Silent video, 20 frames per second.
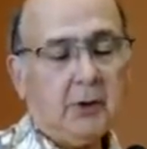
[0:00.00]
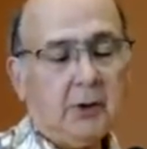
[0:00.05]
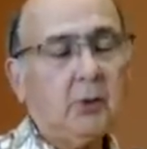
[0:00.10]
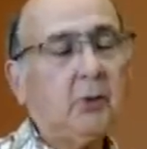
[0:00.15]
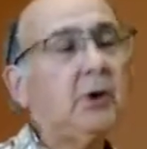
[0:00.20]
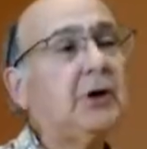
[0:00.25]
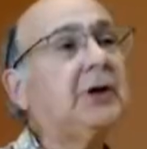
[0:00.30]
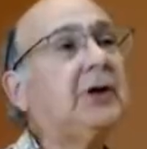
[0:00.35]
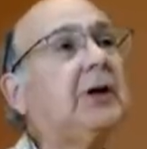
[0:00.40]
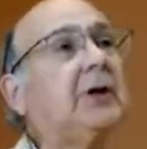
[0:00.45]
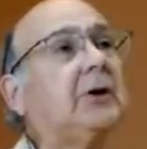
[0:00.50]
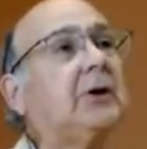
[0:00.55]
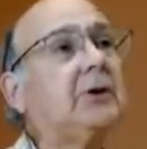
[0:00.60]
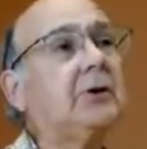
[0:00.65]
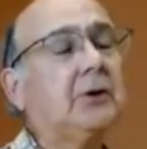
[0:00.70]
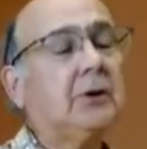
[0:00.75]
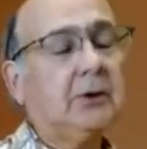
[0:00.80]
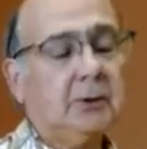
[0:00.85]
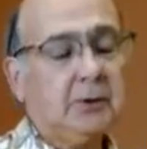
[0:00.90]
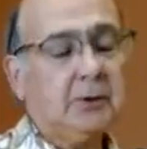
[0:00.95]
one
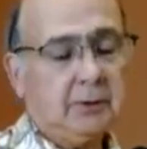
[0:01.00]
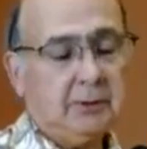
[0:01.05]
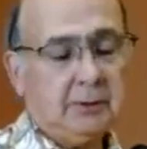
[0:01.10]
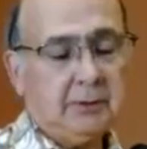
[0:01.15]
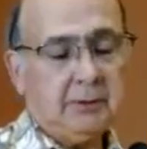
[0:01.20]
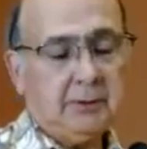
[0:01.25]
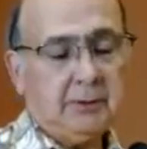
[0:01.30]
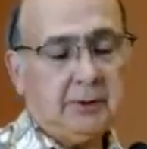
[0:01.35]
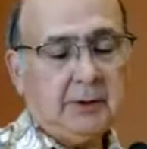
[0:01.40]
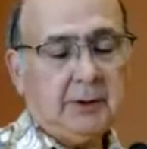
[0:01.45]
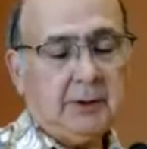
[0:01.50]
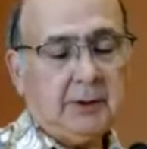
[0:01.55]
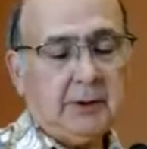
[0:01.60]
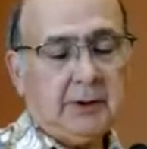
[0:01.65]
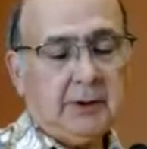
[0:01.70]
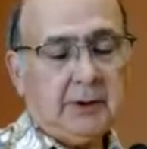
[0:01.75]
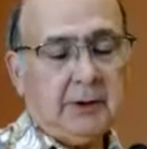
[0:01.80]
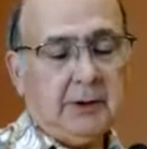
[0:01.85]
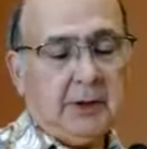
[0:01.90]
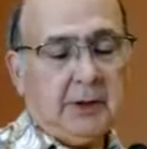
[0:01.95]
acre.
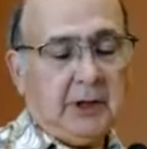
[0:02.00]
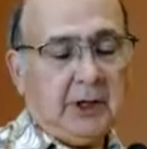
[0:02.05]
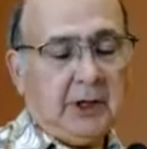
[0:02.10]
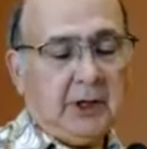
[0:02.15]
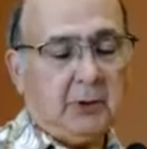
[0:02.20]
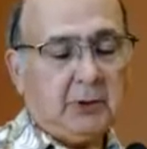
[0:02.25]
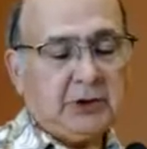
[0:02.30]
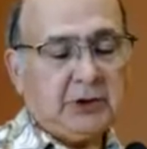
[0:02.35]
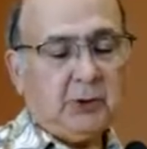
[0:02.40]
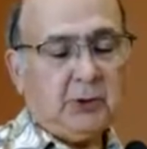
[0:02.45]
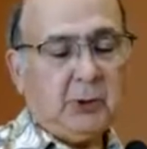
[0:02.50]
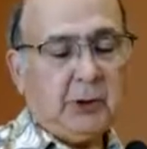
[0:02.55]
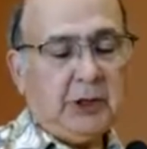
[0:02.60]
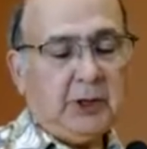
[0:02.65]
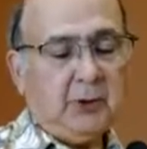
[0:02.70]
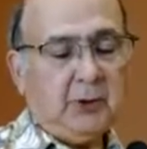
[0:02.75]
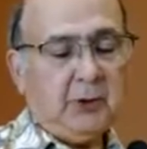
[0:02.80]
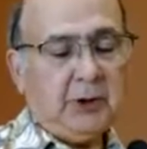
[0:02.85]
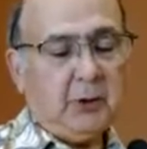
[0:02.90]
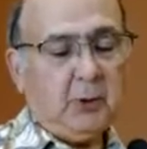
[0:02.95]
It was the
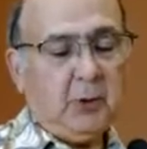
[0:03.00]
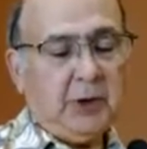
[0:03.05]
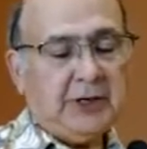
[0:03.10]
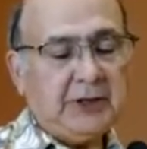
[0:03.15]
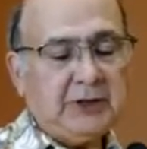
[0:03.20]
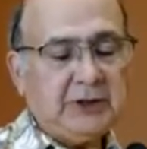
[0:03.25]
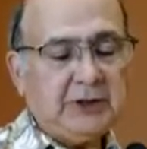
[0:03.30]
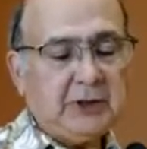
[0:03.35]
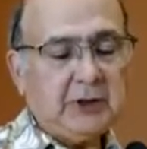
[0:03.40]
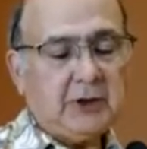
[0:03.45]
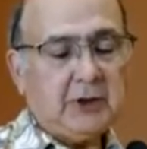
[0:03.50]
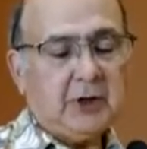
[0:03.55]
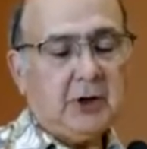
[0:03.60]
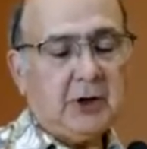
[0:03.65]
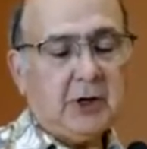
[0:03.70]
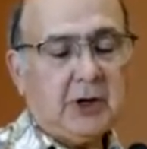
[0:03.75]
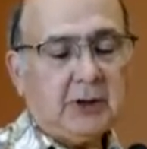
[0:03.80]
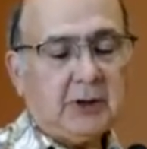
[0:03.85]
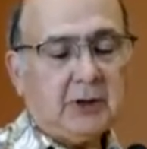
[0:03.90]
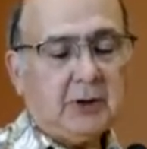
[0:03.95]
way we wasted
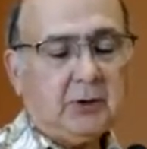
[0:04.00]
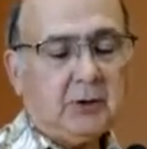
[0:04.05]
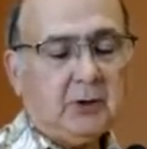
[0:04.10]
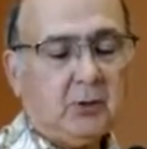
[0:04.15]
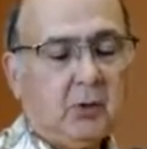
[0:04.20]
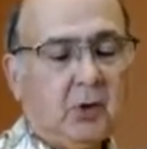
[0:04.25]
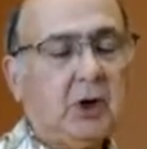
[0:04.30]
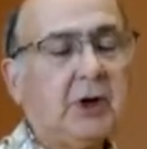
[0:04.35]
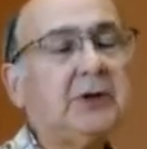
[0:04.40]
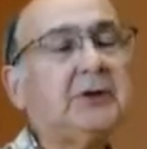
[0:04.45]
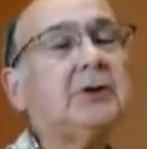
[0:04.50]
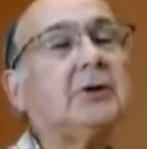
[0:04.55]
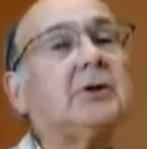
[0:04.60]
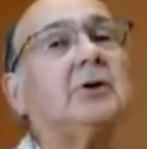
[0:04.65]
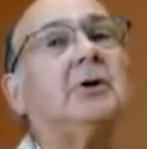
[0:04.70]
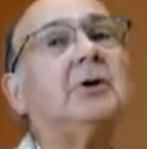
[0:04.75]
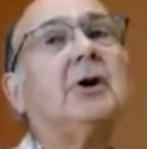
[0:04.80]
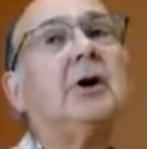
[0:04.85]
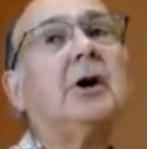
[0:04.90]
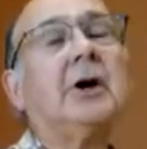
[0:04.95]
not, wanted
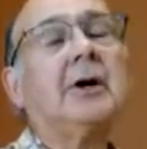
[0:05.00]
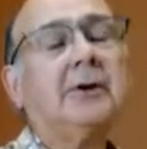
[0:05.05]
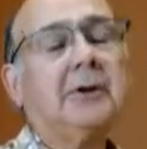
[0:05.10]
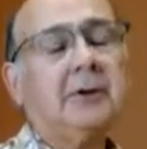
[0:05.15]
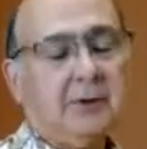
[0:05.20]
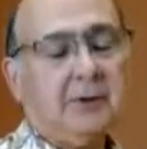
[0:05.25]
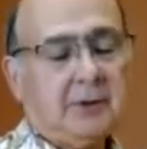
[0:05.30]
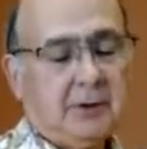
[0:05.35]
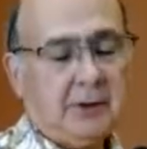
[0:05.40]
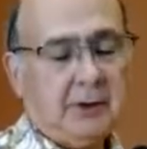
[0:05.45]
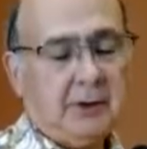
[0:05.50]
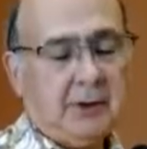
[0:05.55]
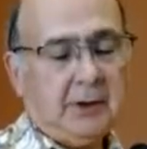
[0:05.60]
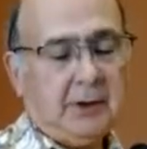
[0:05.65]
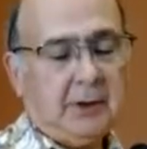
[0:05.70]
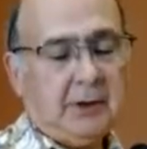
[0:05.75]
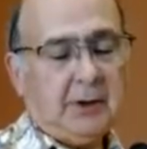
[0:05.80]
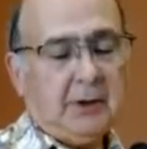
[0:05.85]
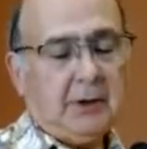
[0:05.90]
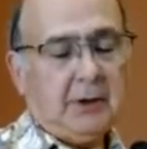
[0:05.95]
not,
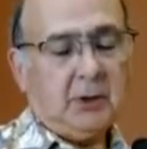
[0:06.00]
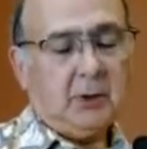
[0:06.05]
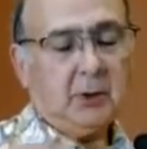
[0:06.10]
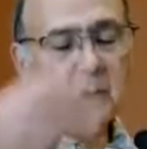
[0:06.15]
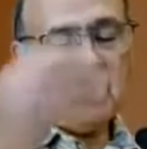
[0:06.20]
the